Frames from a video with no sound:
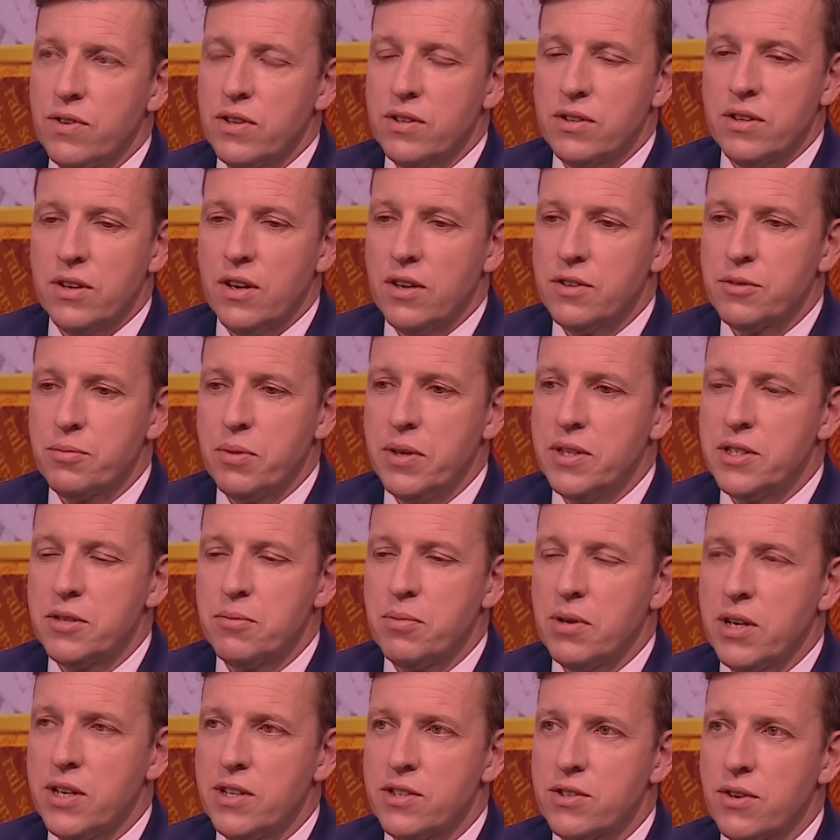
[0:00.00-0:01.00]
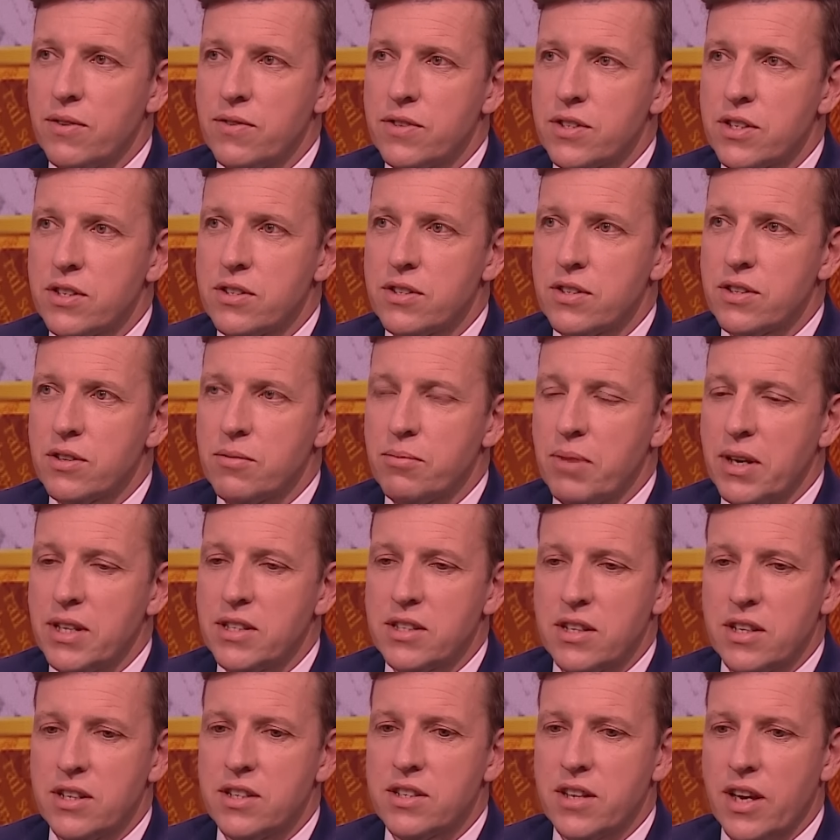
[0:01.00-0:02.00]
I speak to police officers that
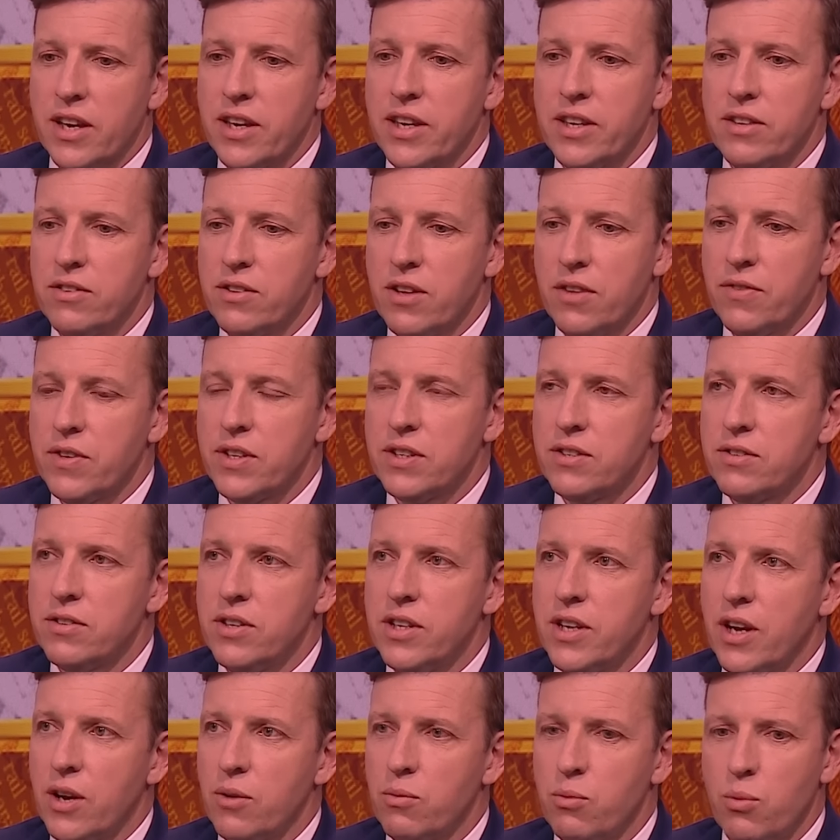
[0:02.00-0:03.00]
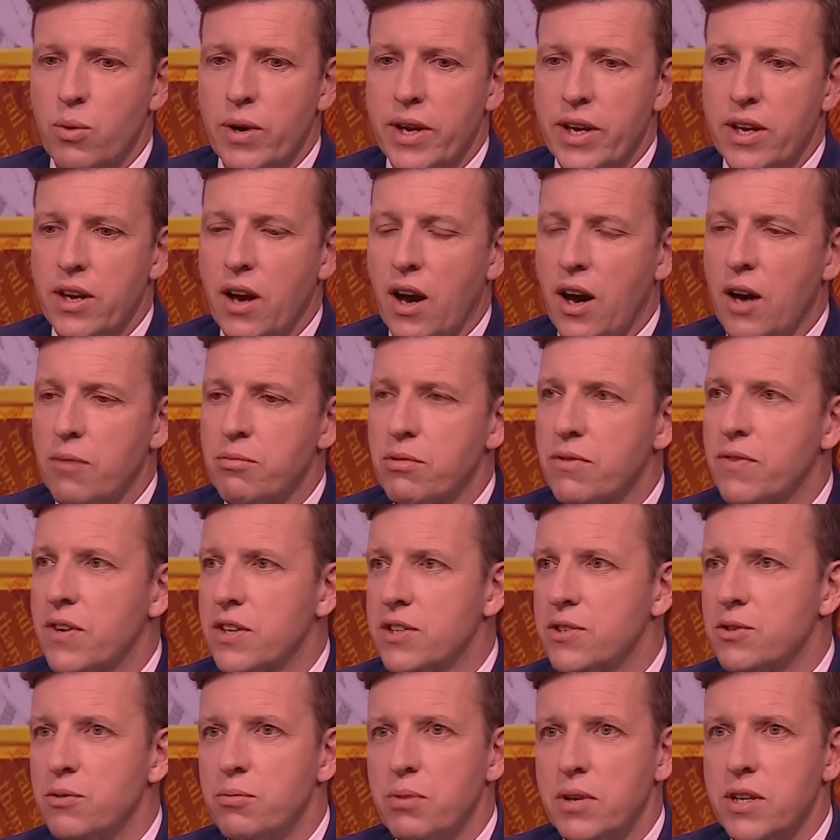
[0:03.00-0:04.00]
basically say nothing, we are
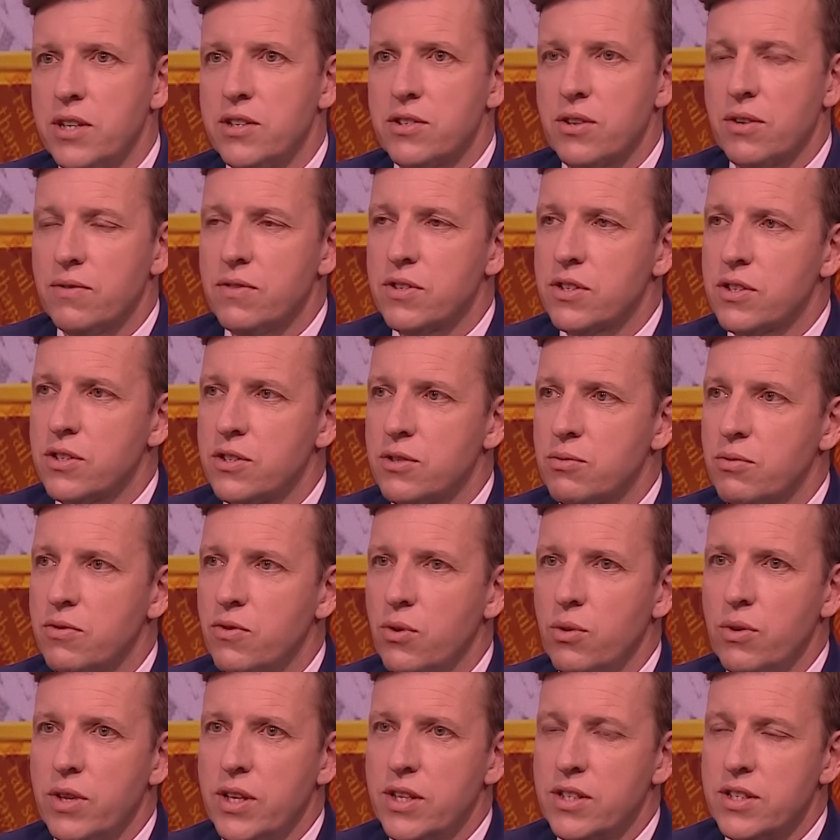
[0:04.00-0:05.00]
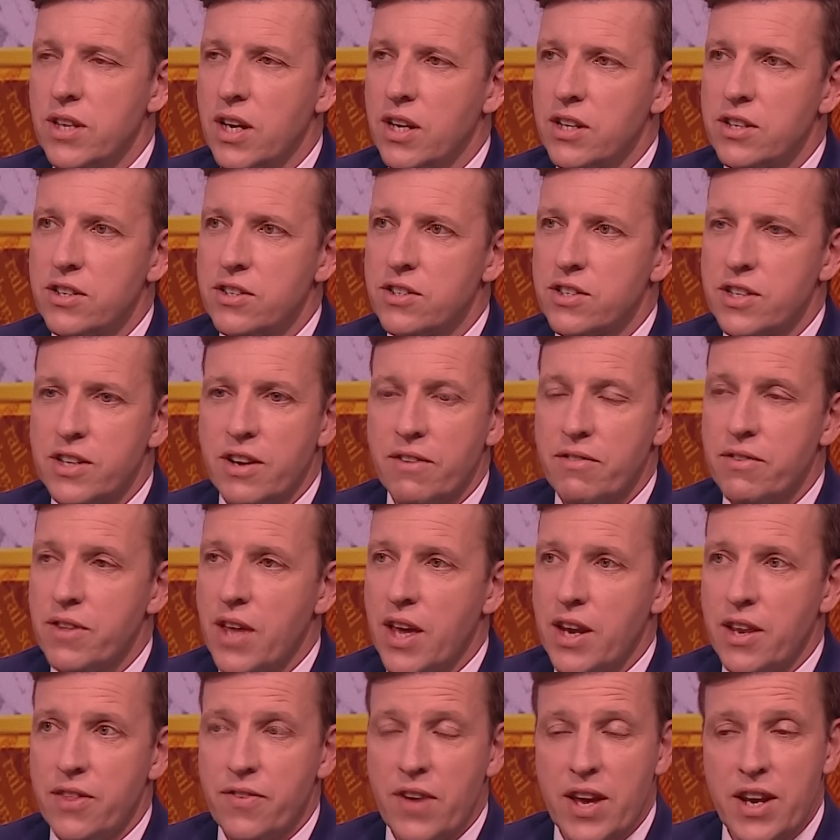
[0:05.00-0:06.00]
professional police officers with all the intelligence, and
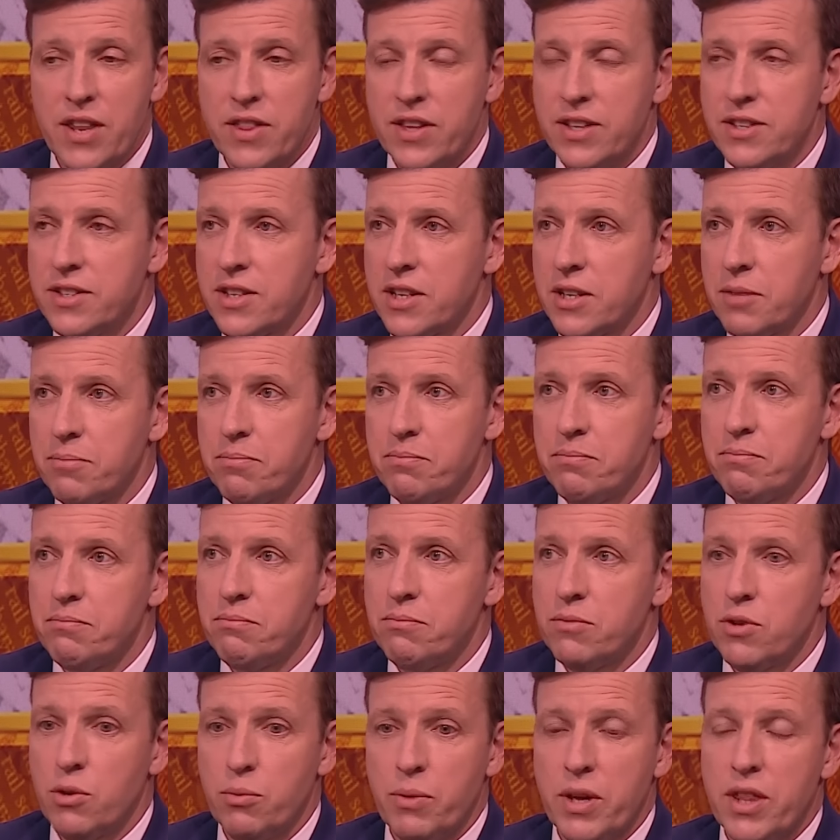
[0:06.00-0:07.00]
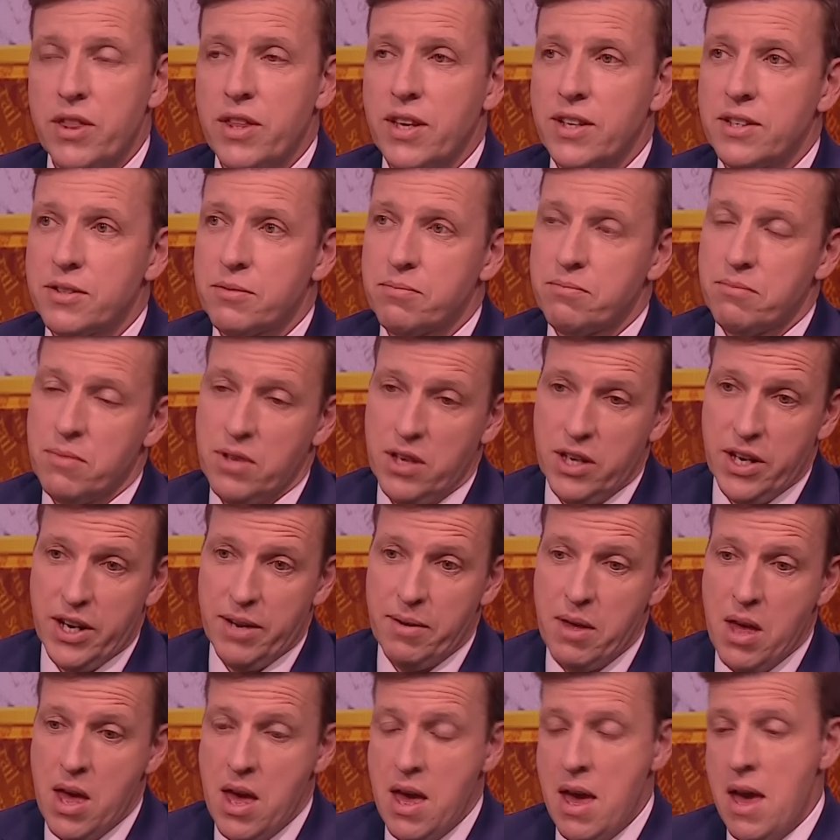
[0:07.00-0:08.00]
if anything's that we think's going
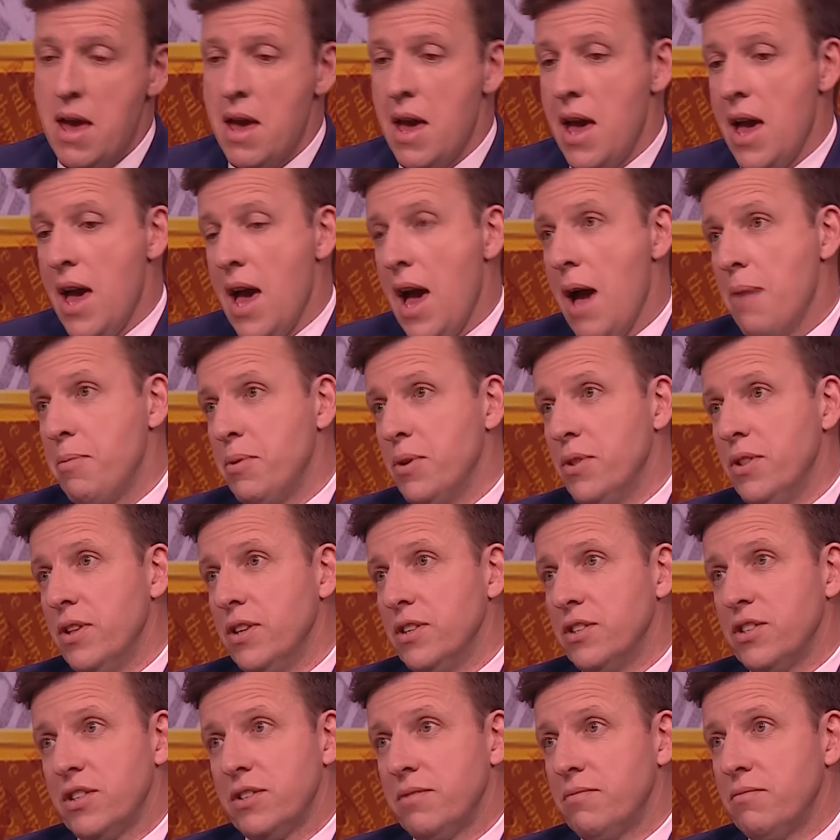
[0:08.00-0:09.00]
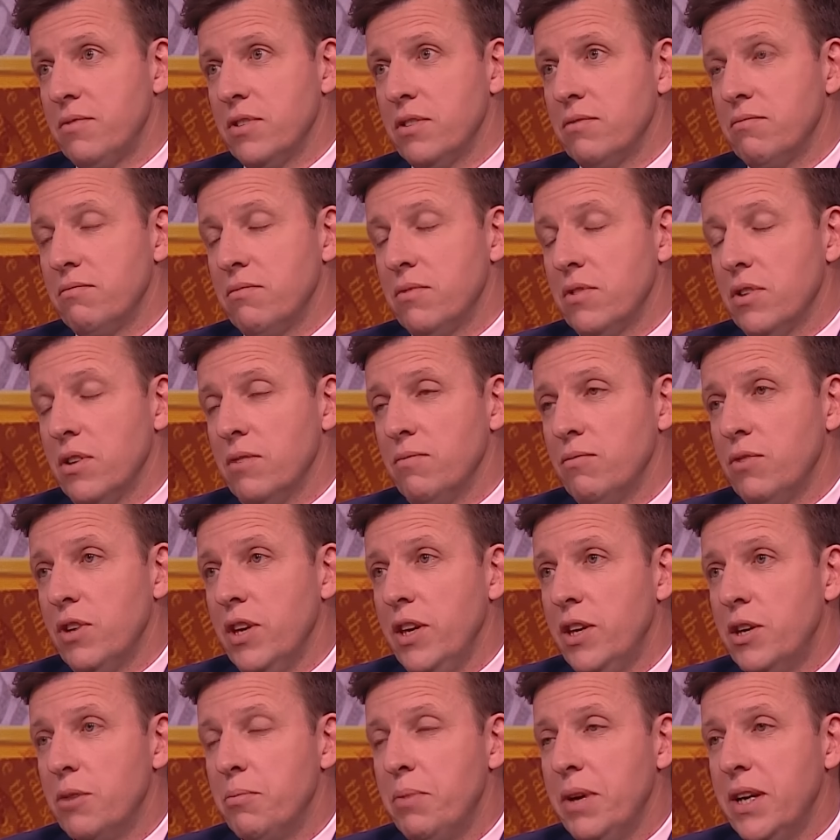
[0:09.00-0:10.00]
to happen that
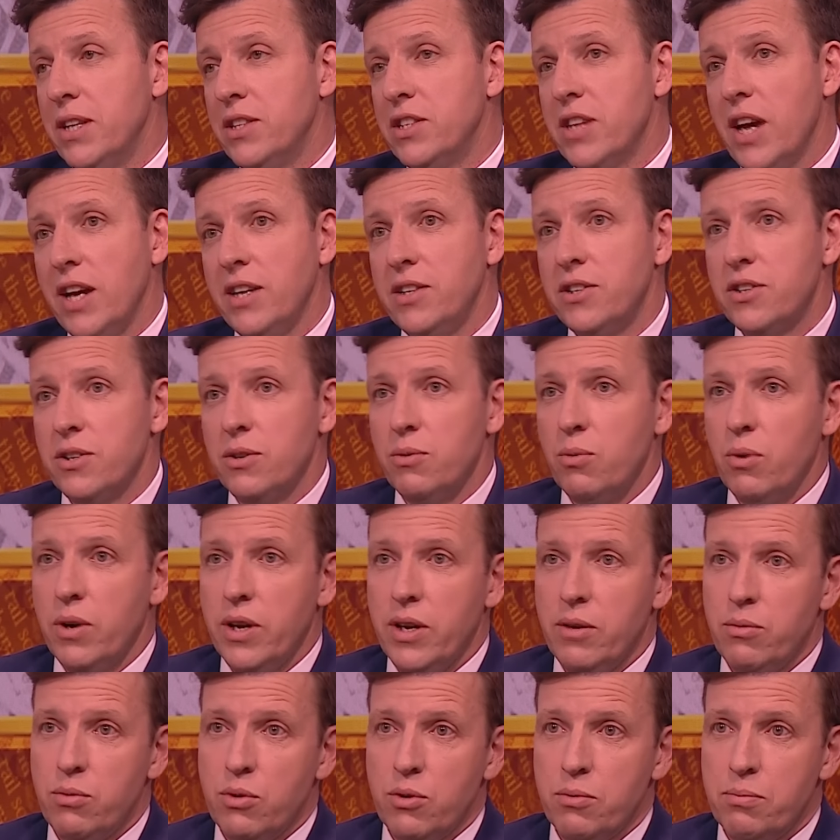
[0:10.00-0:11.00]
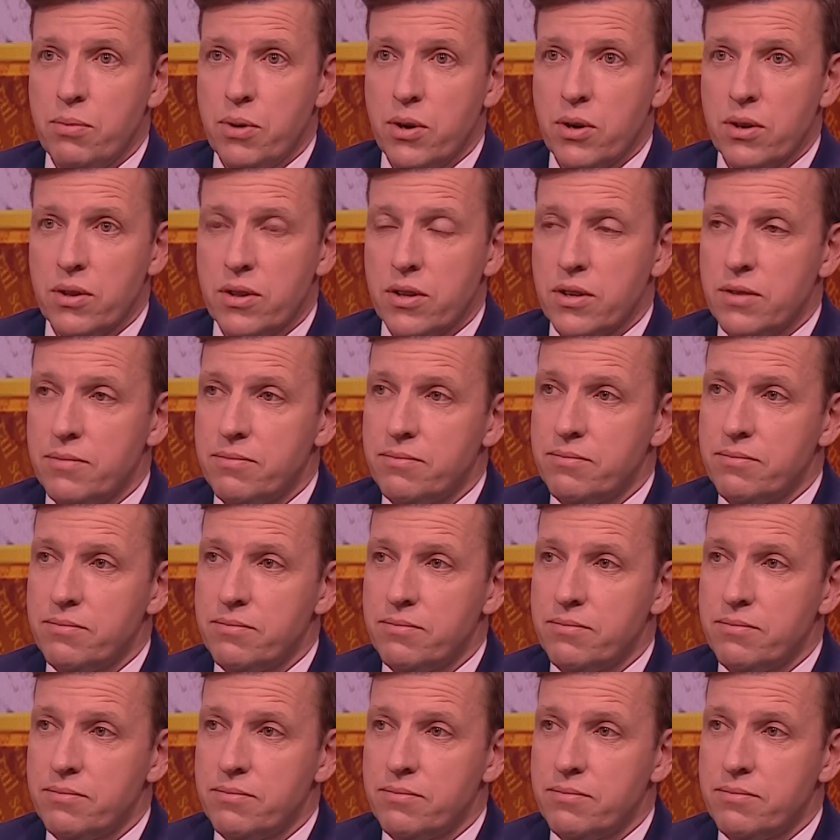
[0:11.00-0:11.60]
he could be in danger, we'll put the